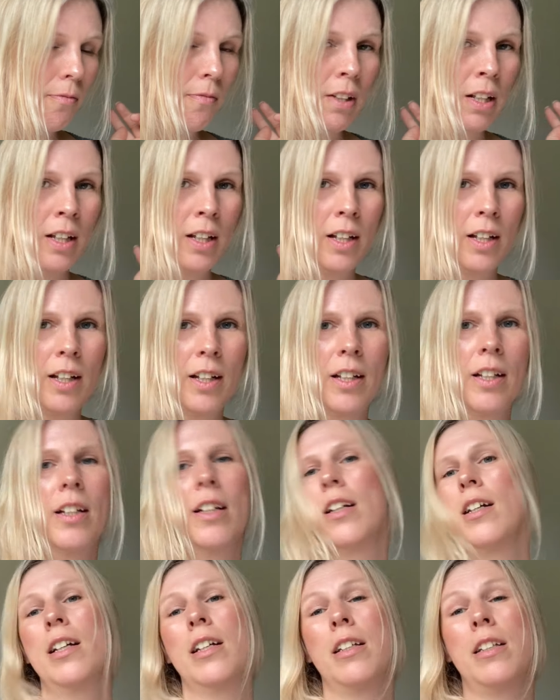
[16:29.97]

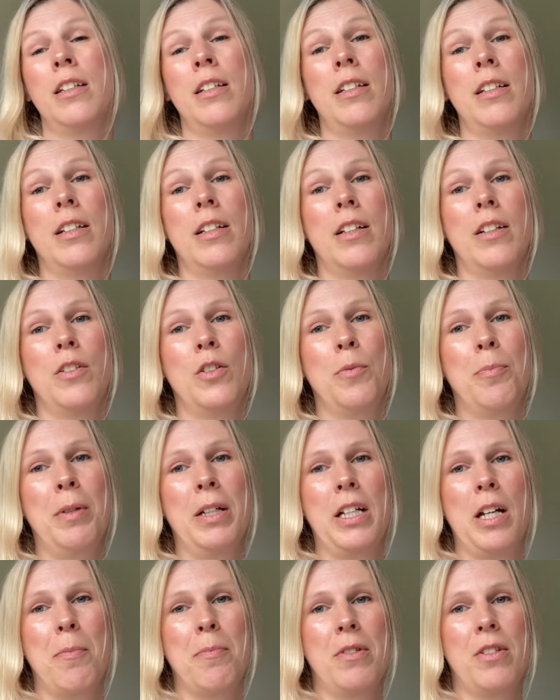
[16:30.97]
And you
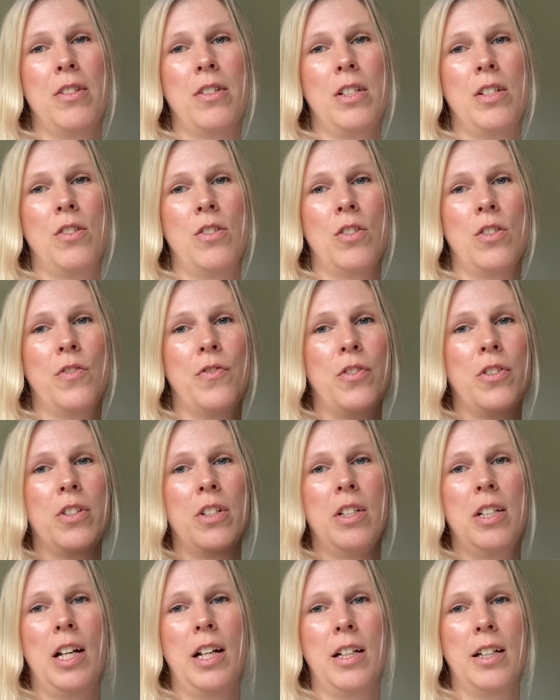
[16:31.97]
pick up the stitches for the
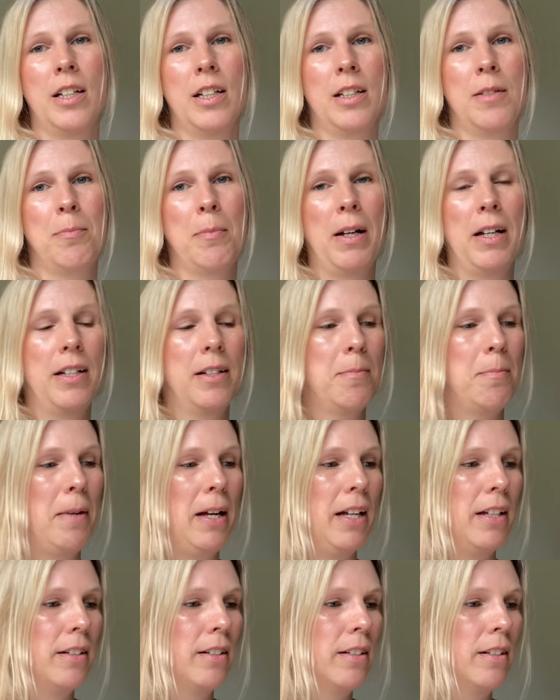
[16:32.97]
neck
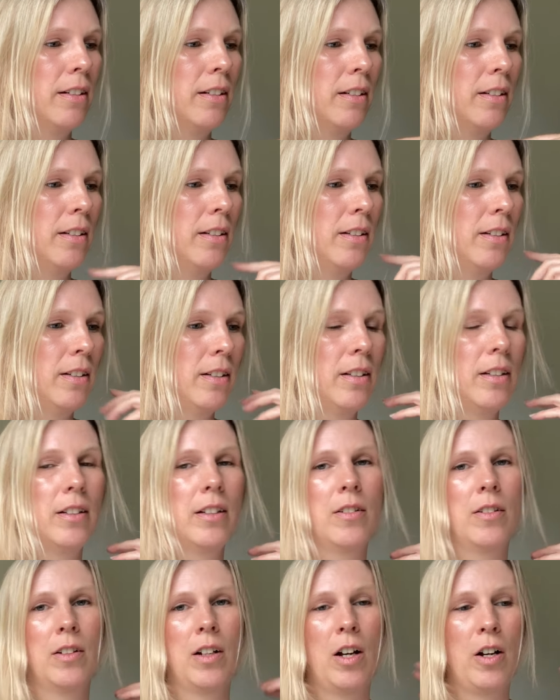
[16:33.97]
band
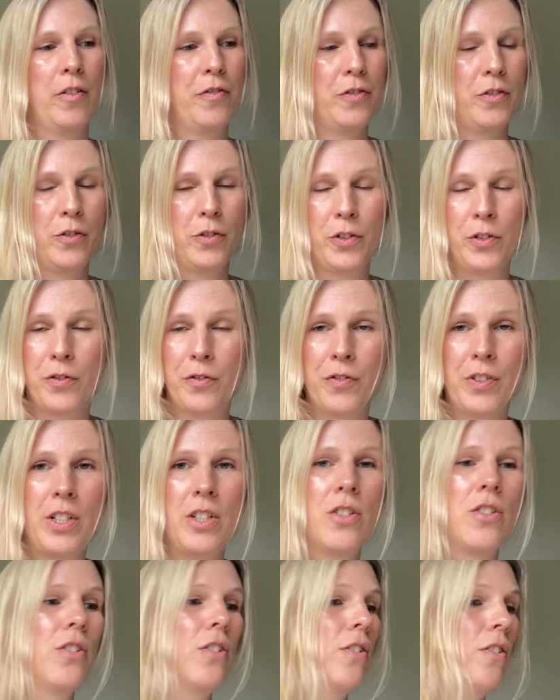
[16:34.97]
after you
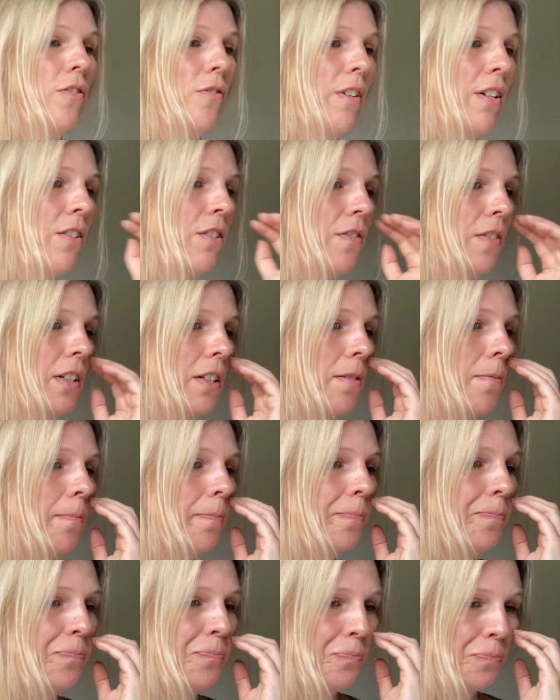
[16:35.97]
finish the rest of it.
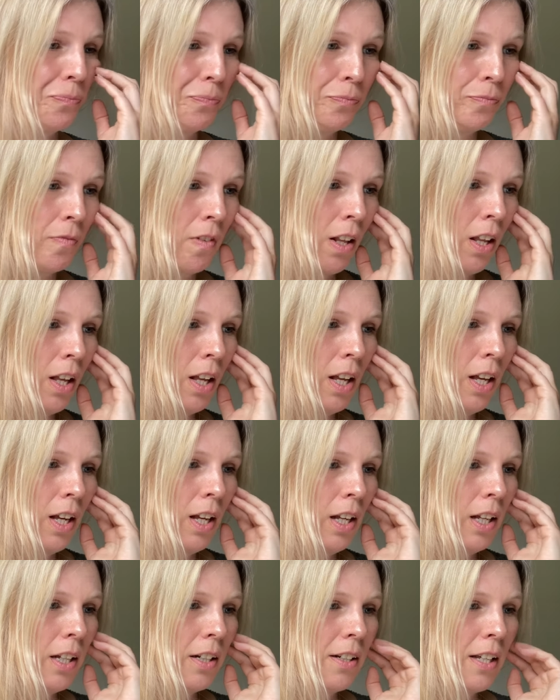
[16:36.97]

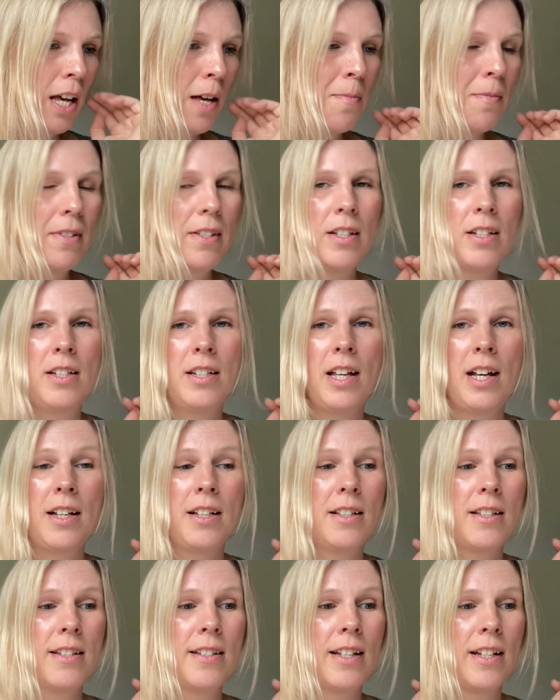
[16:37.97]
It comes in
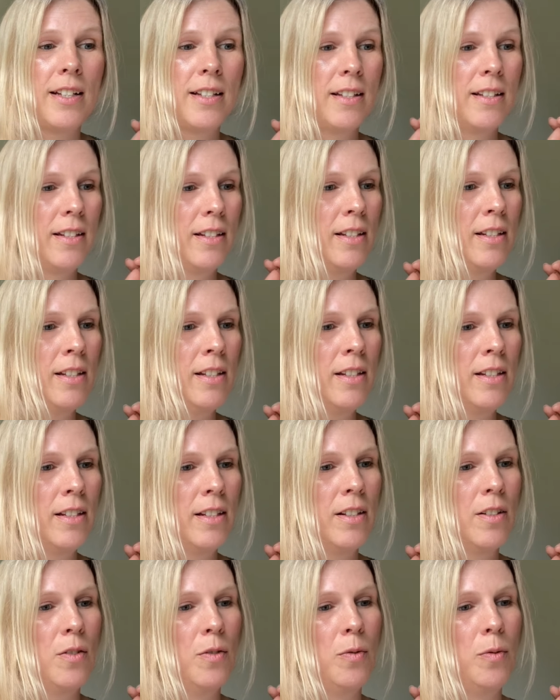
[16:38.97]
9
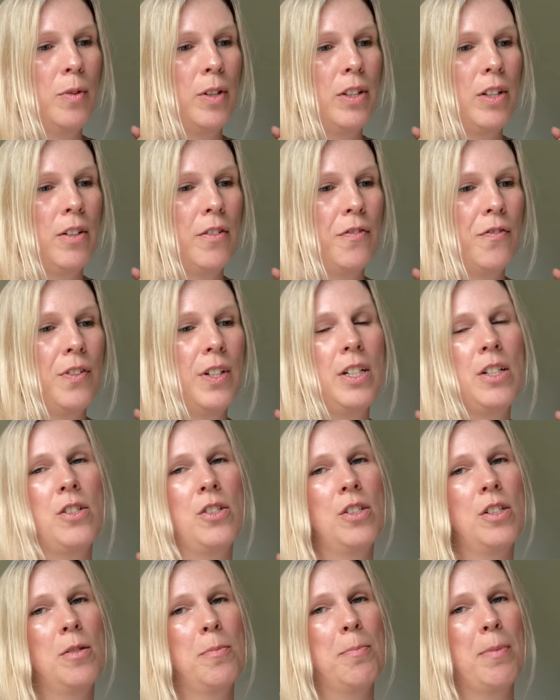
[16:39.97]
sizes with a
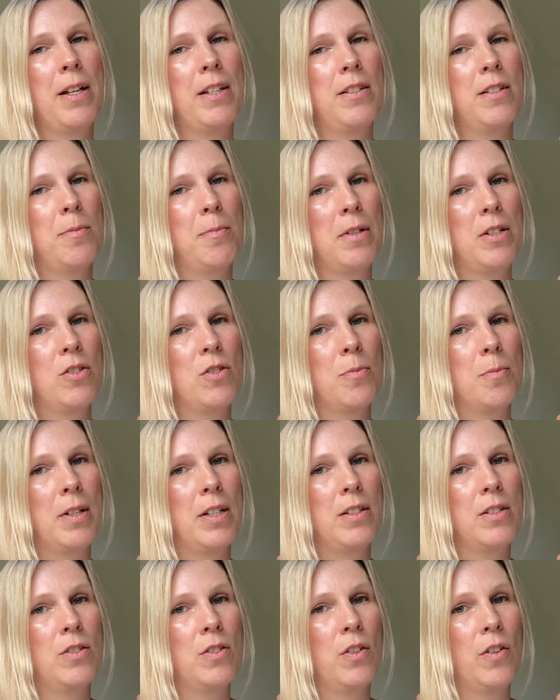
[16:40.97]
finished bust
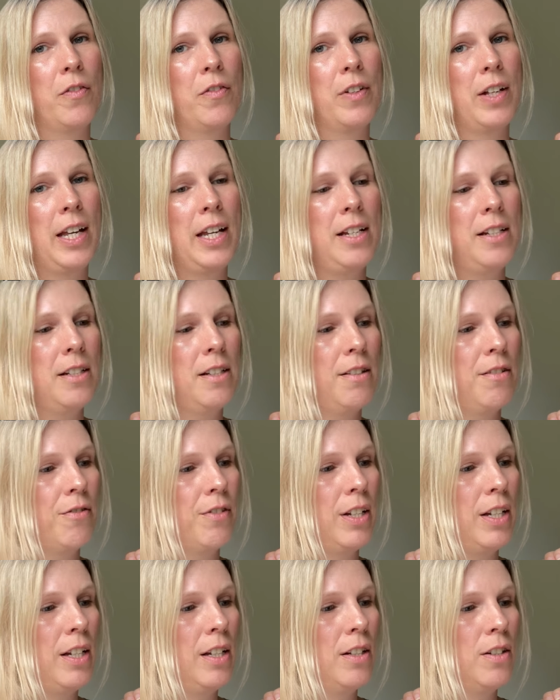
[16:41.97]
measurement of
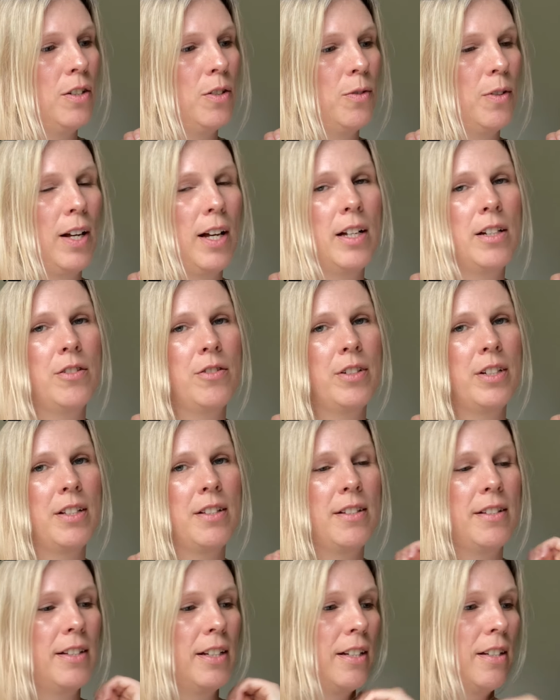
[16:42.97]
83 to
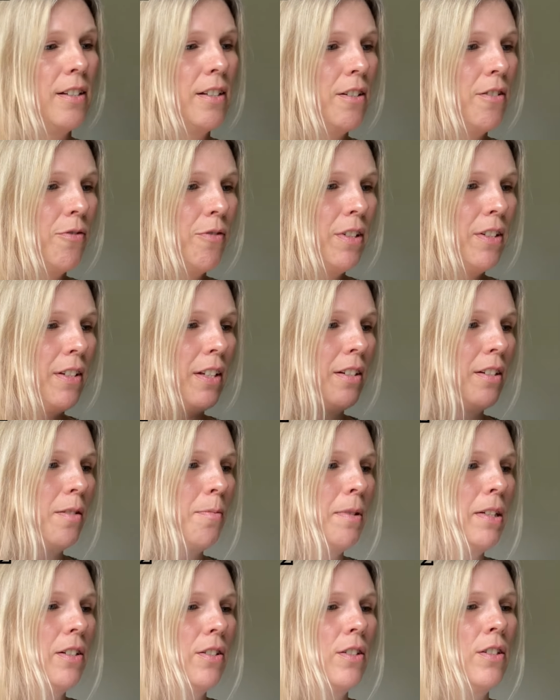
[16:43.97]
163
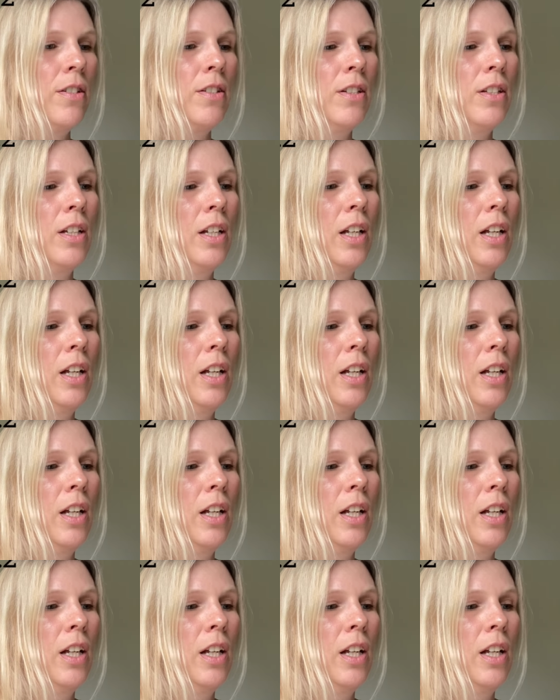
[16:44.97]
centimeters